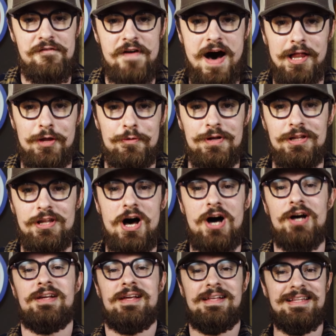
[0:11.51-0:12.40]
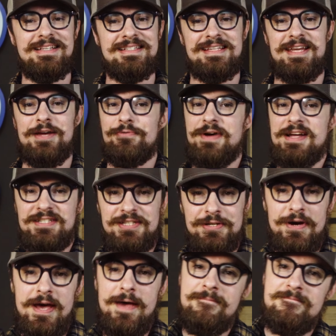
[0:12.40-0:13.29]
follow along and let's get right
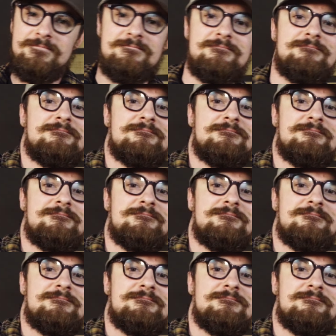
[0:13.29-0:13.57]
to it.